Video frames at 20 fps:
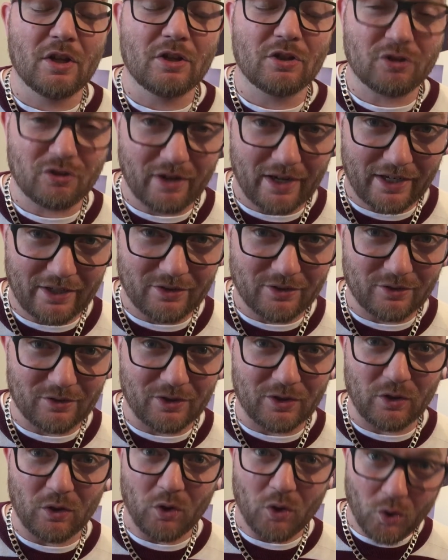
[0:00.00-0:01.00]
tracks
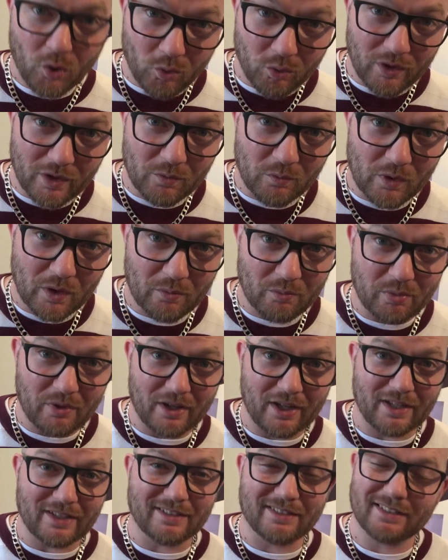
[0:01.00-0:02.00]
on it, all in one
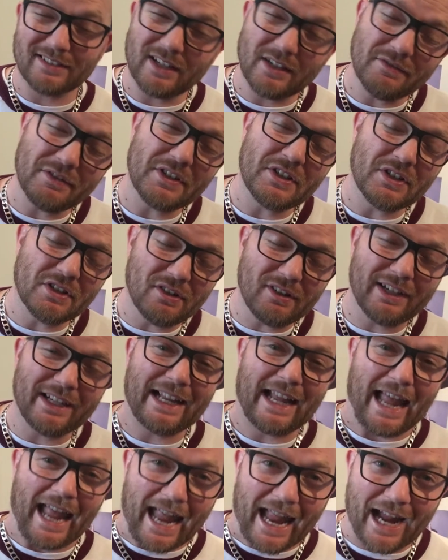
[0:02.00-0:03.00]
place. It's over
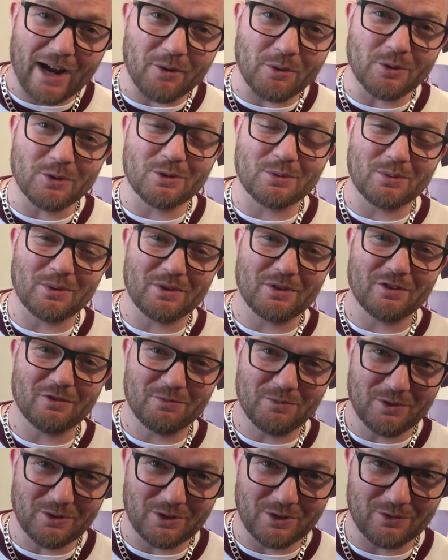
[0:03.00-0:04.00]
9 hours worth of
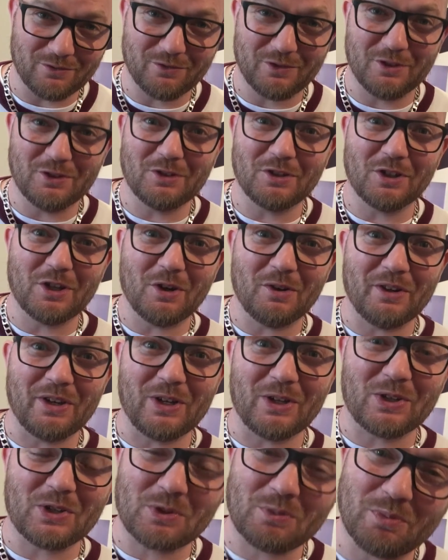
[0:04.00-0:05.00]
music for you to go and
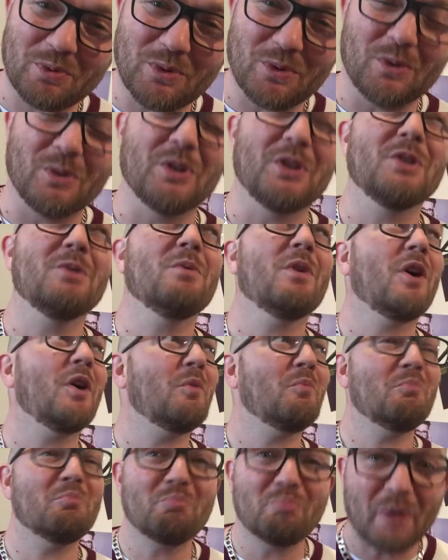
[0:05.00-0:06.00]
explore. You
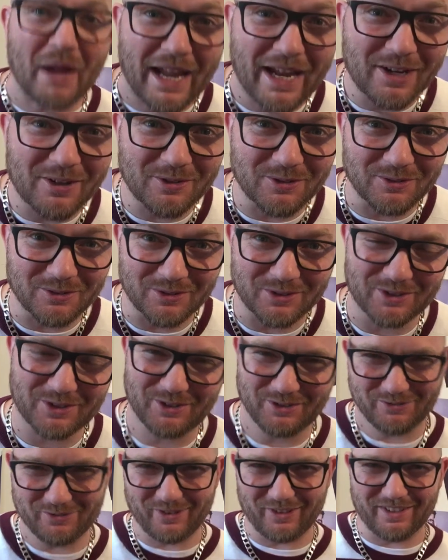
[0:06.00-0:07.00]
are bound
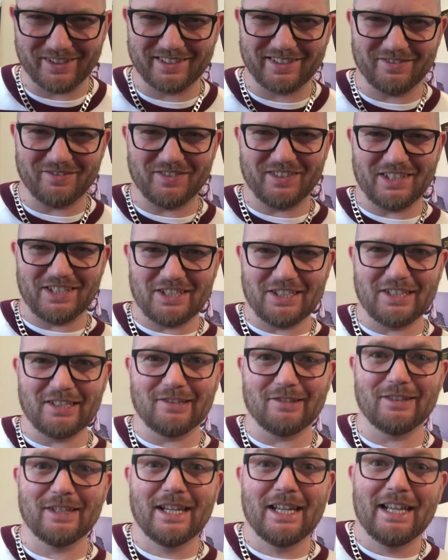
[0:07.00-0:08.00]
to find something
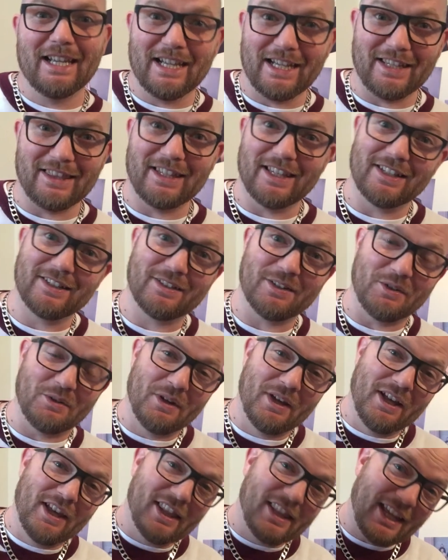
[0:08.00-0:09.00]
new in there
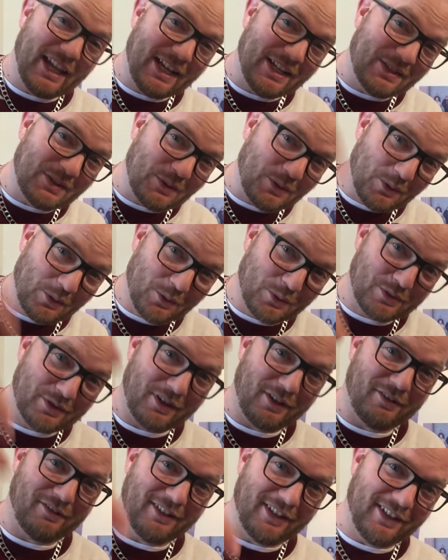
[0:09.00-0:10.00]
too. That is
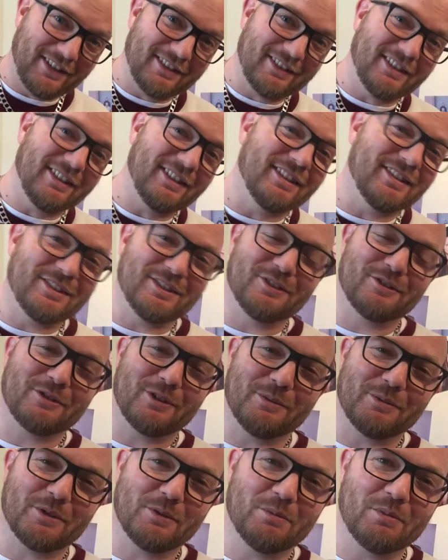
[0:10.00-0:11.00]
also linked in the
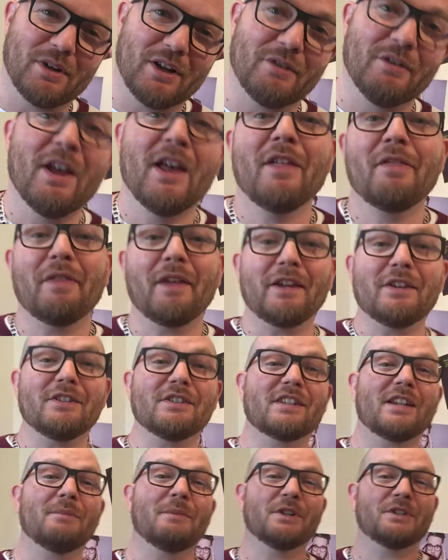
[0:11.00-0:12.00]
description below. Thank
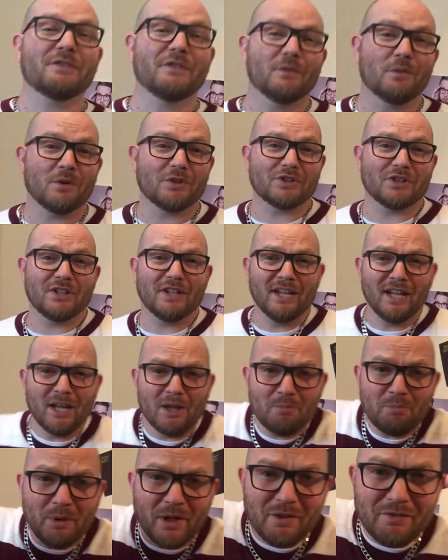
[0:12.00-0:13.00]
you so much for watching.
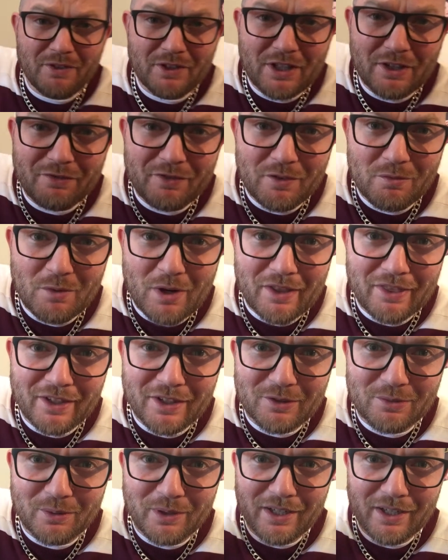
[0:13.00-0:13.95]
Bit of a different one this